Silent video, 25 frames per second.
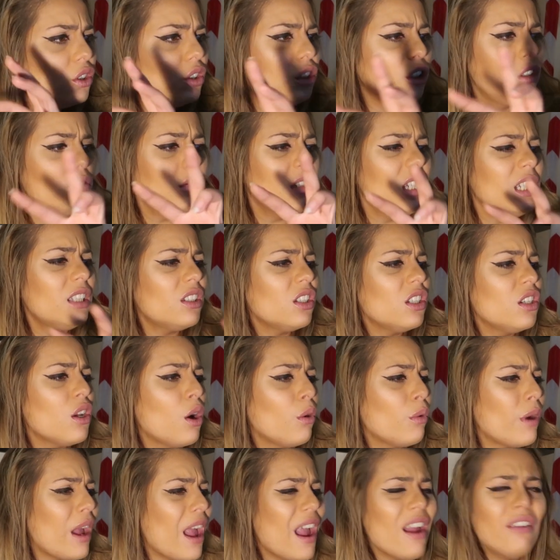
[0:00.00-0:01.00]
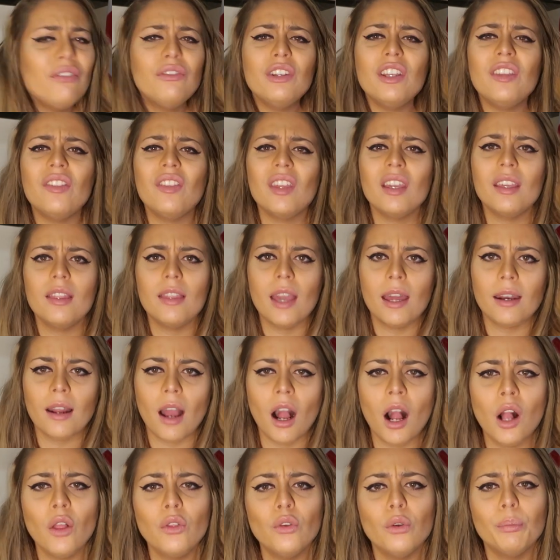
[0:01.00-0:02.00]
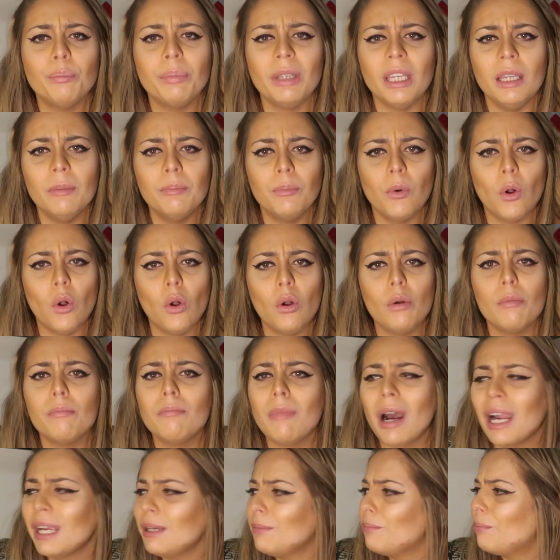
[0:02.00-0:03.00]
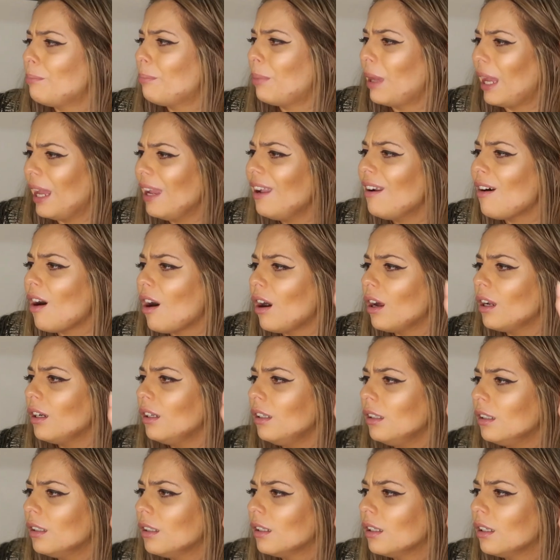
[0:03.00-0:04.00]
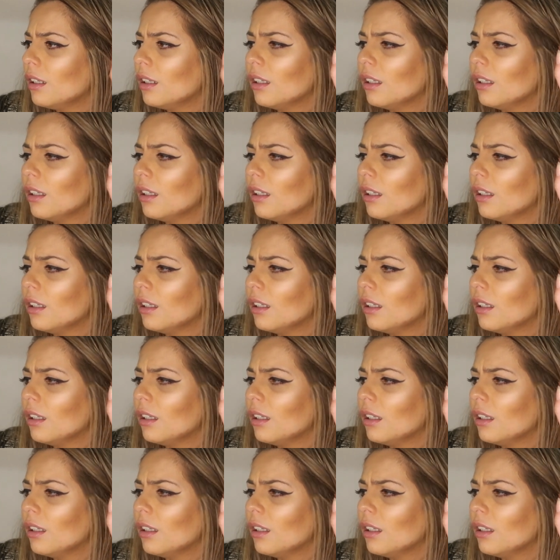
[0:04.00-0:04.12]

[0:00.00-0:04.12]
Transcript: You need to know everything that other people might pick on